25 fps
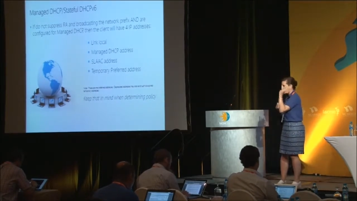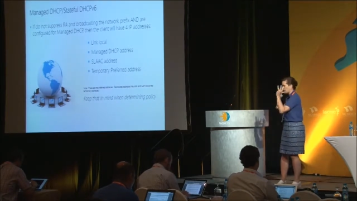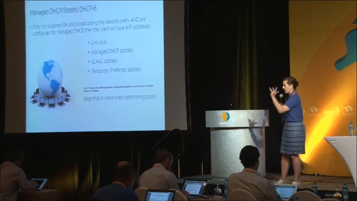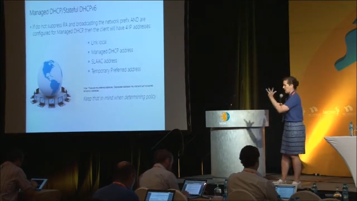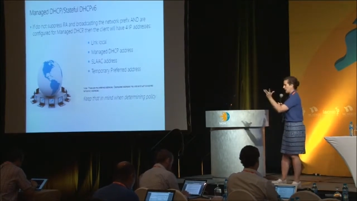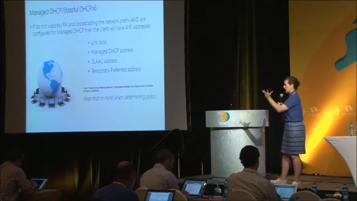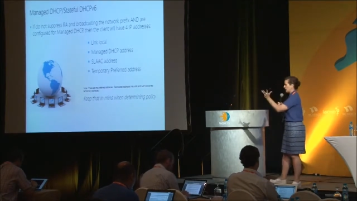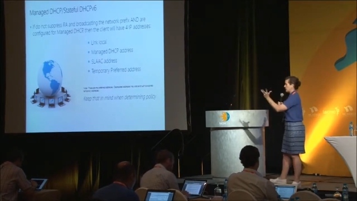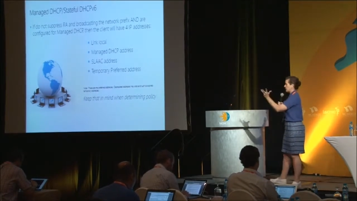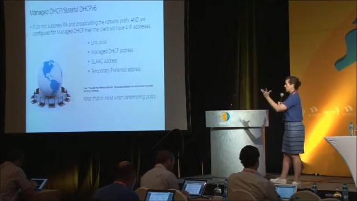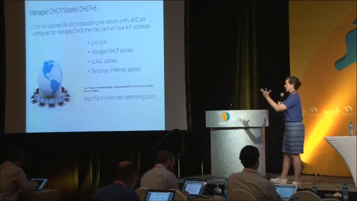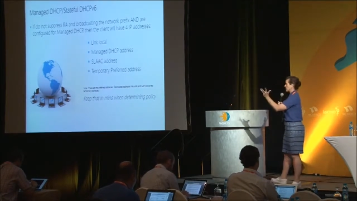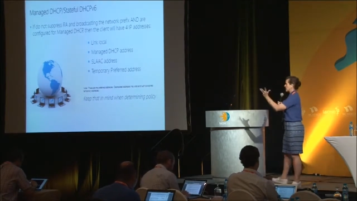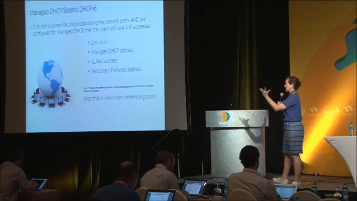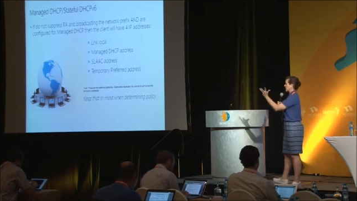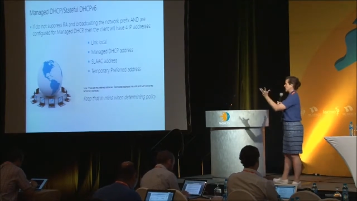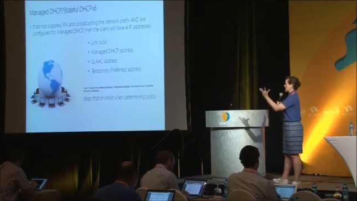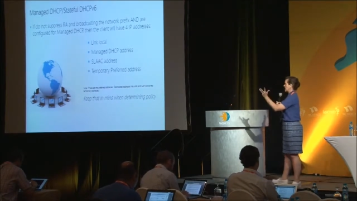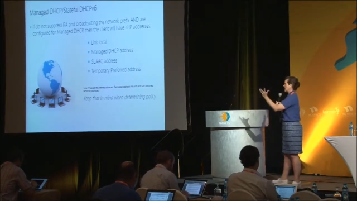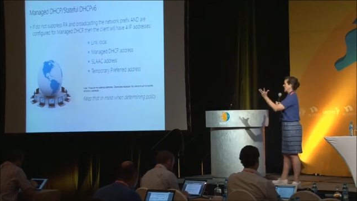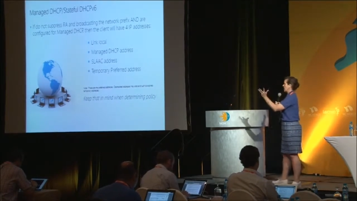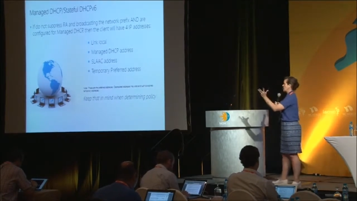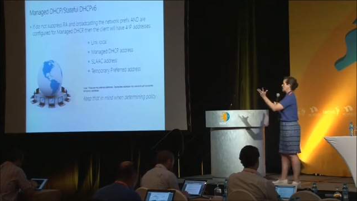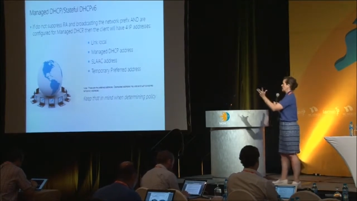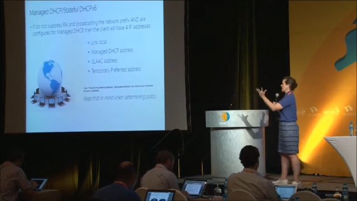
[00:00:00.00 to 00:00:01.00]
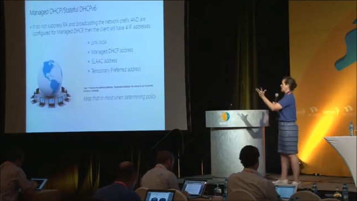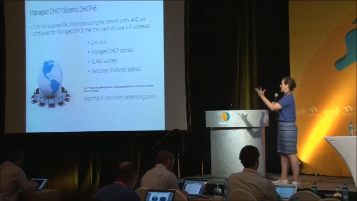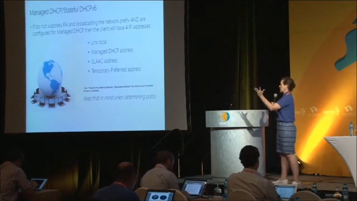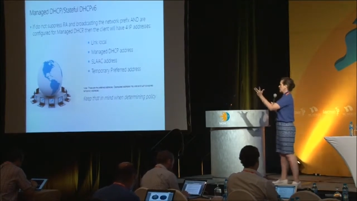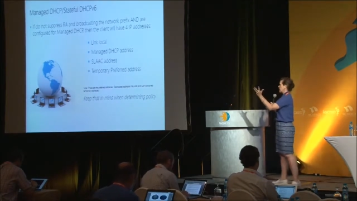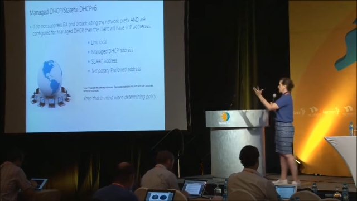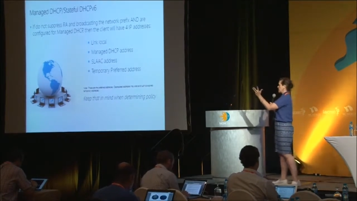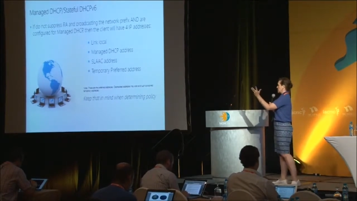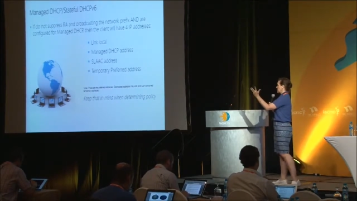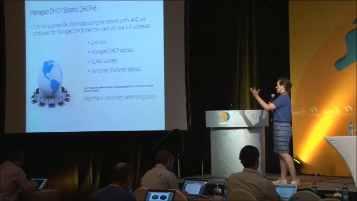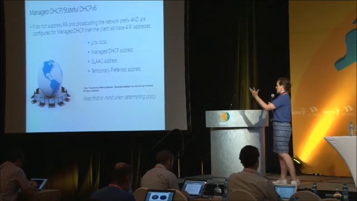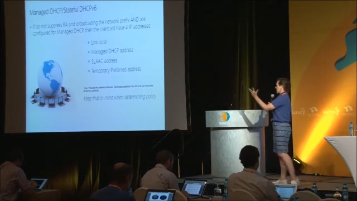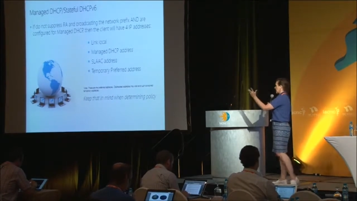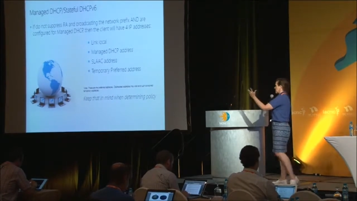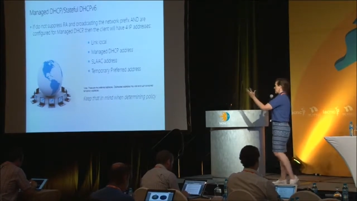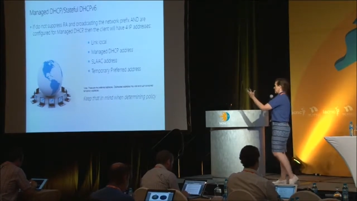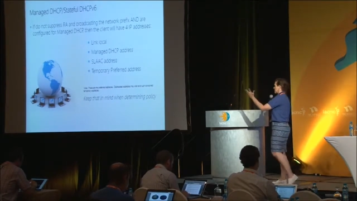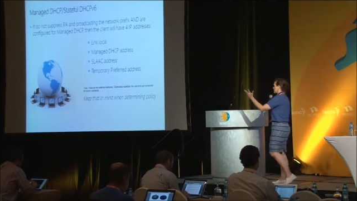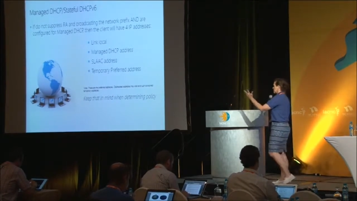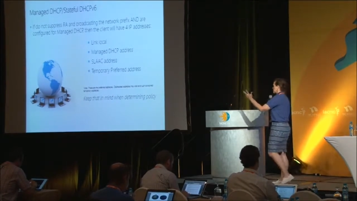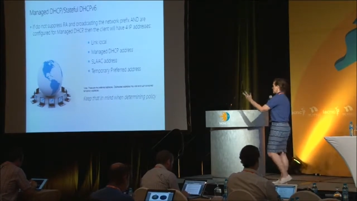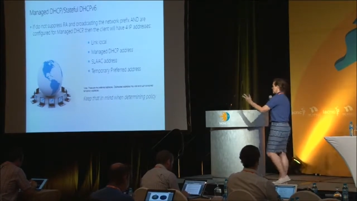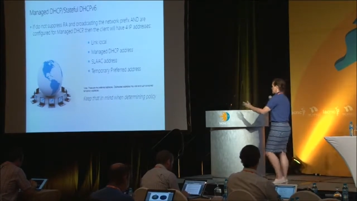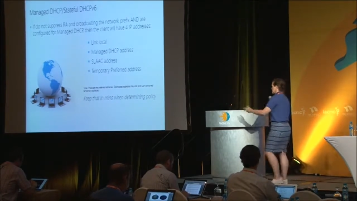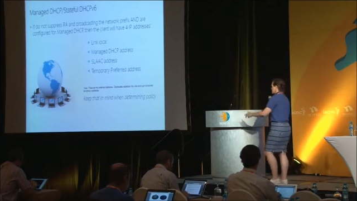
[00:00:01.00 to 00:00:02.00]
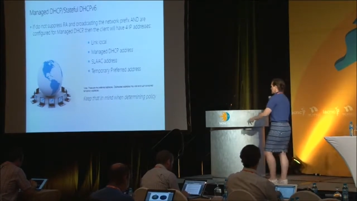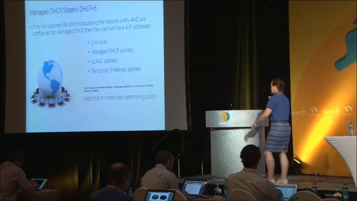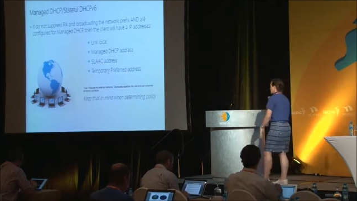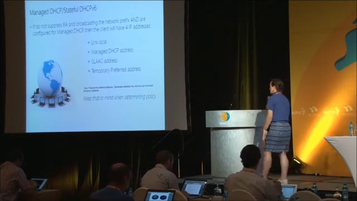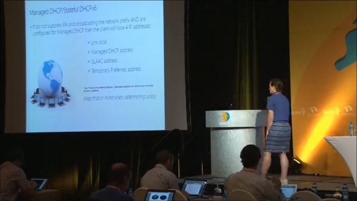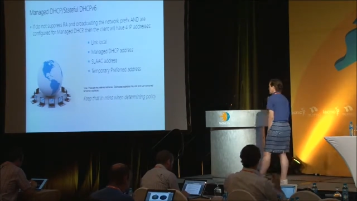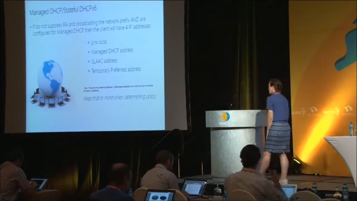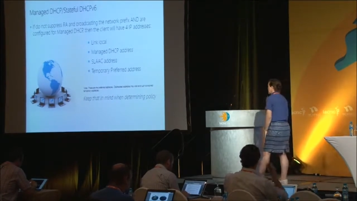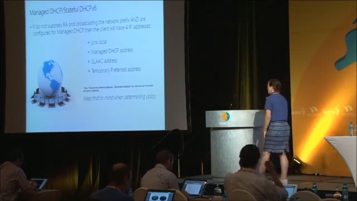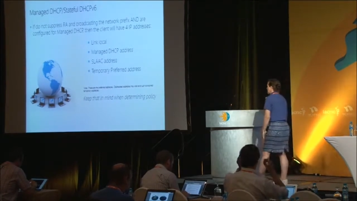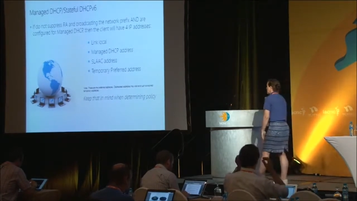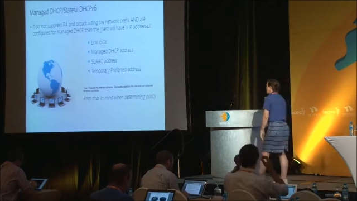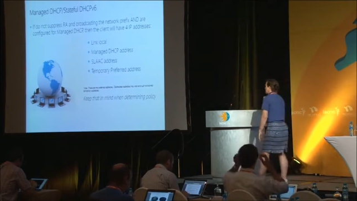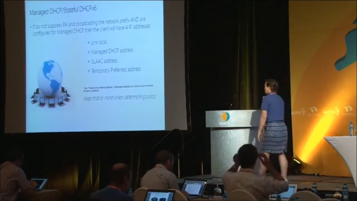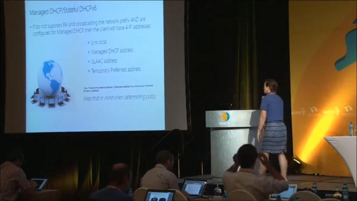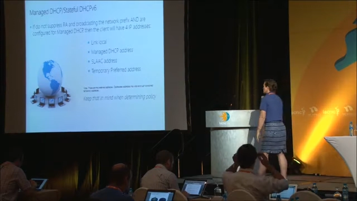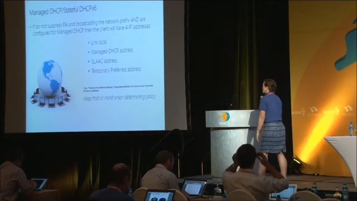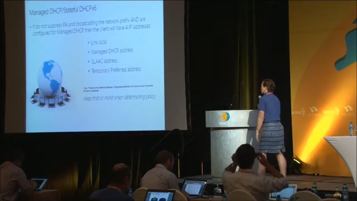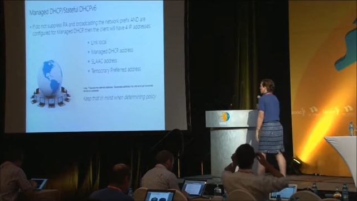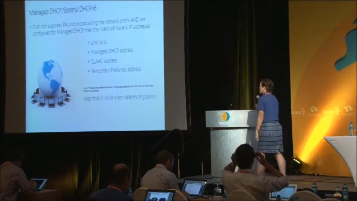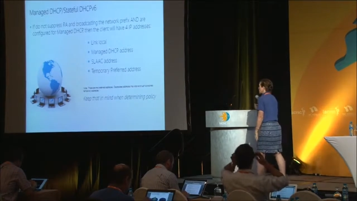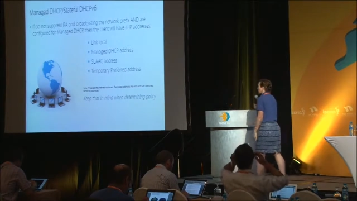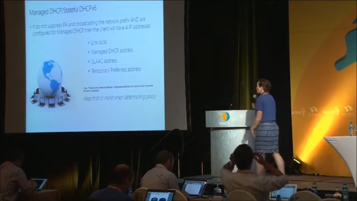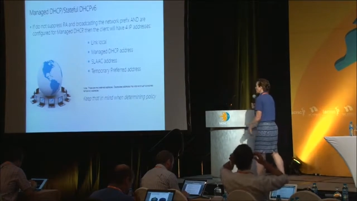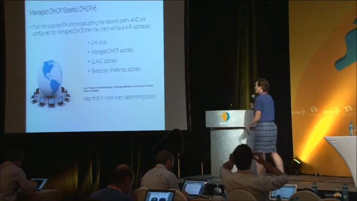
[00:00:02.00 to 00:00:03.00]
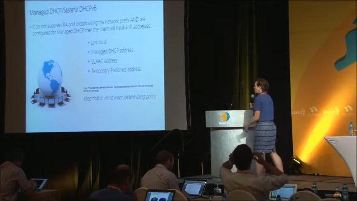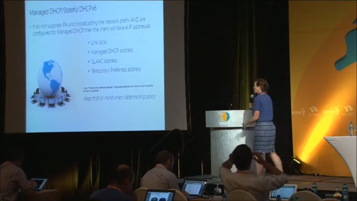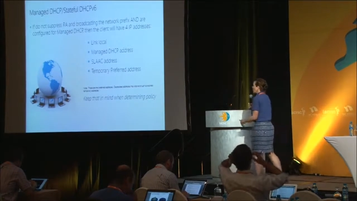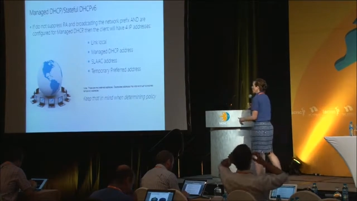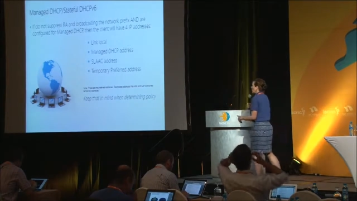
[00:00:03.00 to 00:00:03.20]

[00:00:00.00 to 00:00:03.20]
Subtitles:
No face is visible, so there are no lips to read.